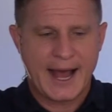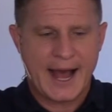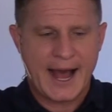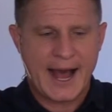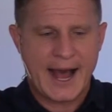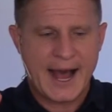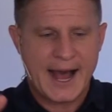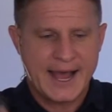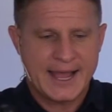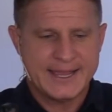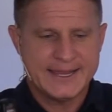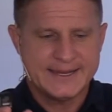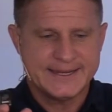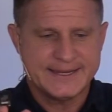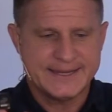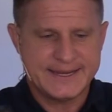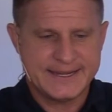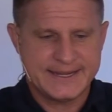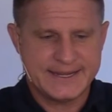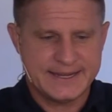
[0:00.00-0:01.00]
high
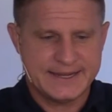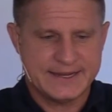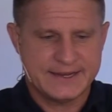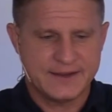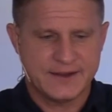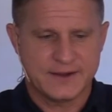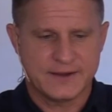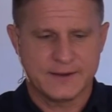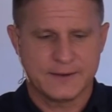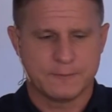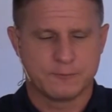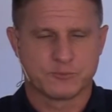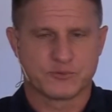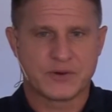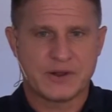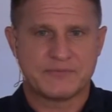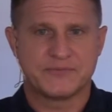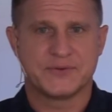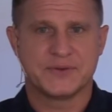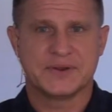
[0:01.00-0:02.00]
need, a
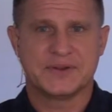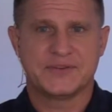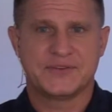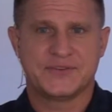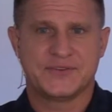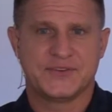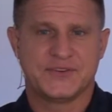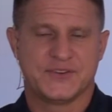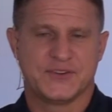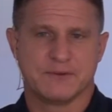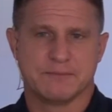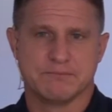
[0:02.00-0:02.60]
preference